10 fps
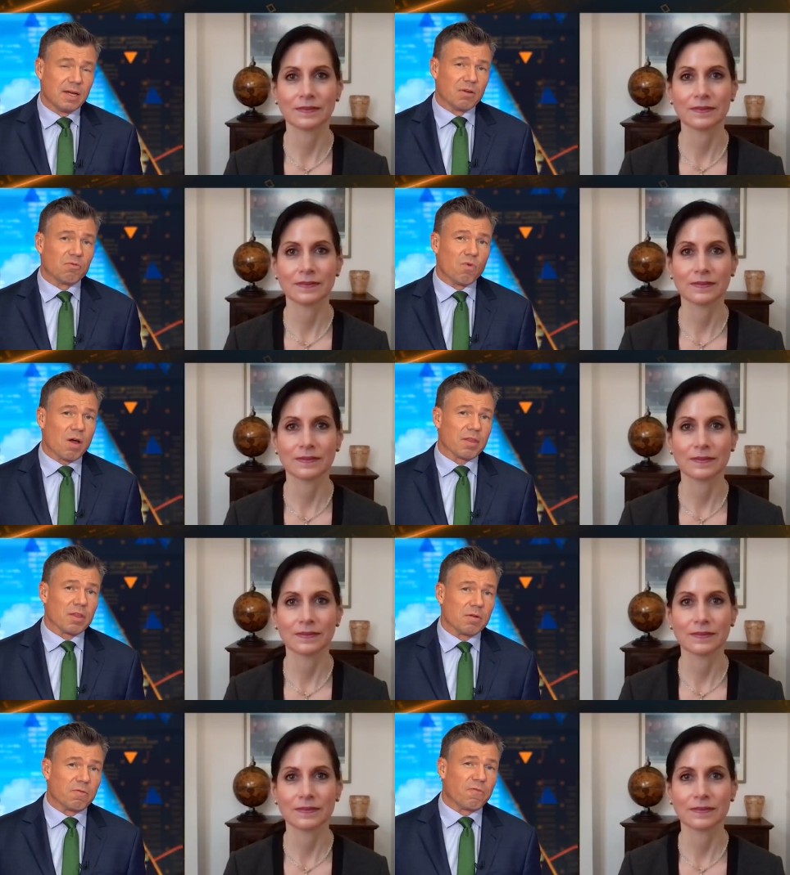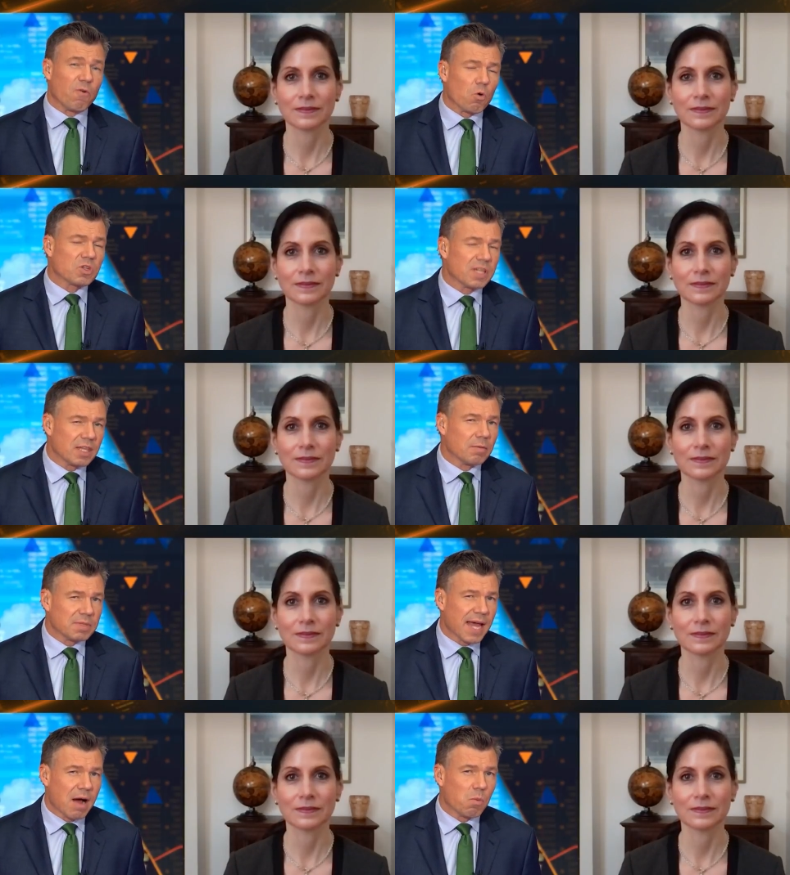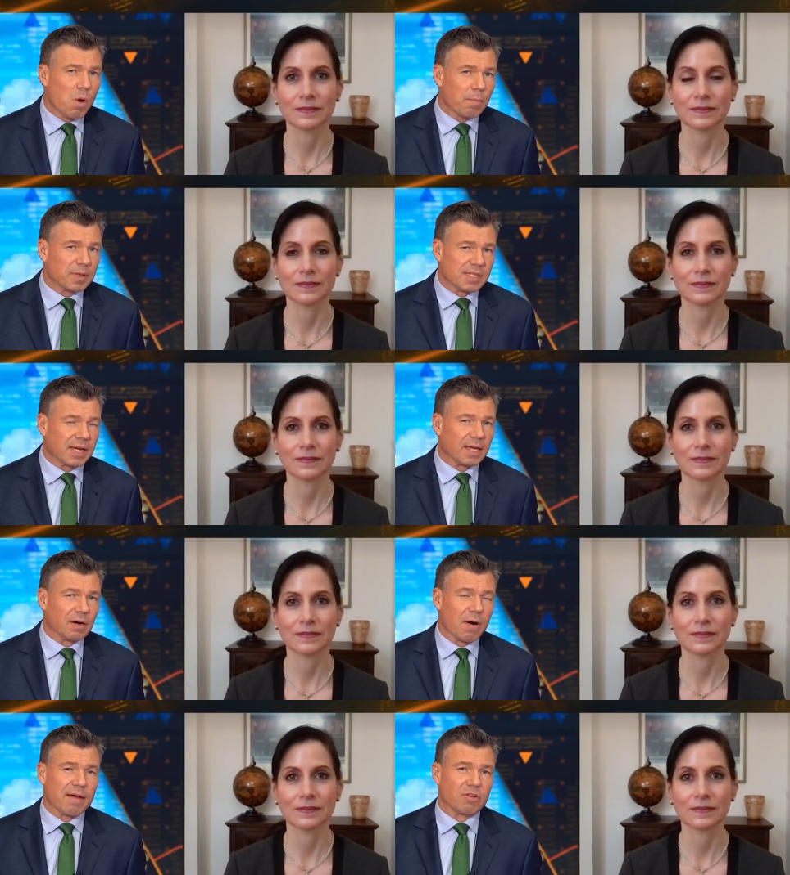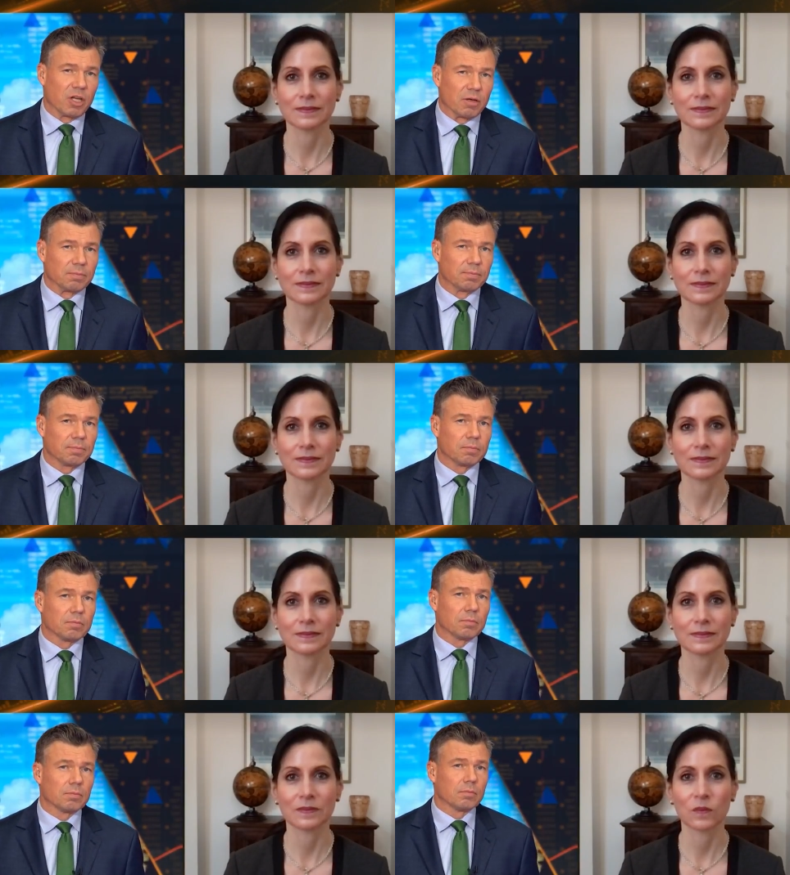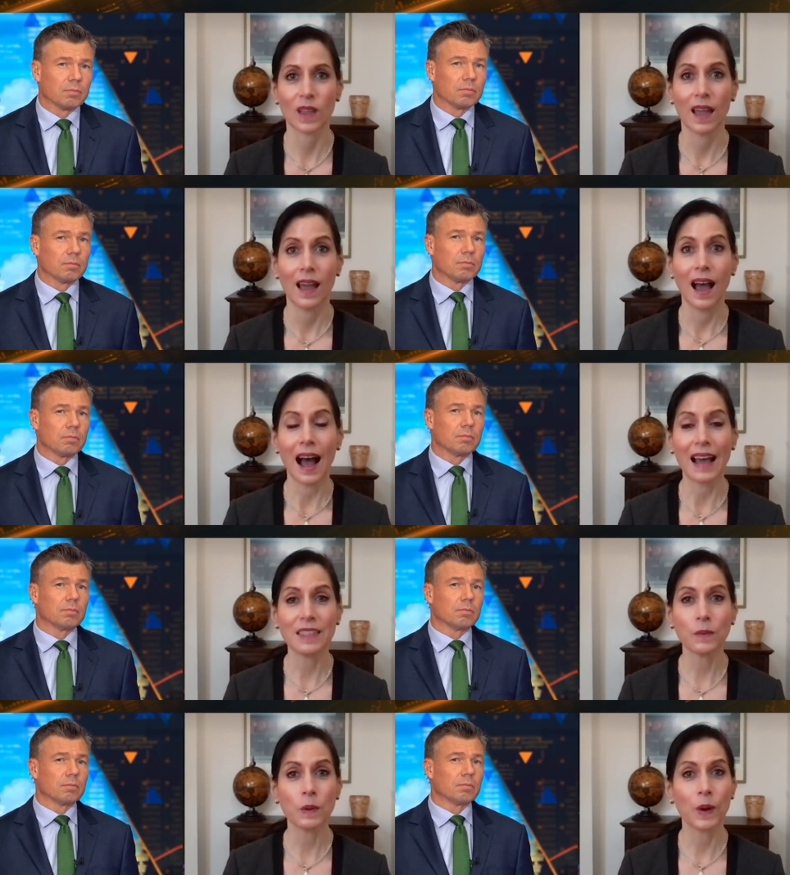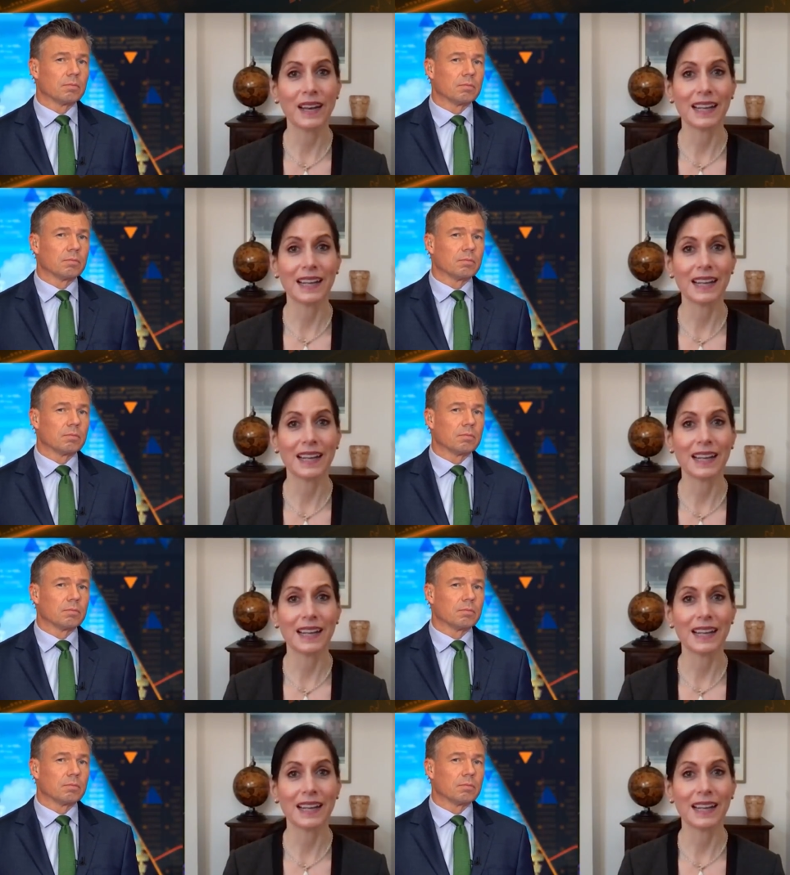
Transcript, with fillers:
Speaker 1: rather than forcing them down one particular avenue.
Speaker 2: I think we want to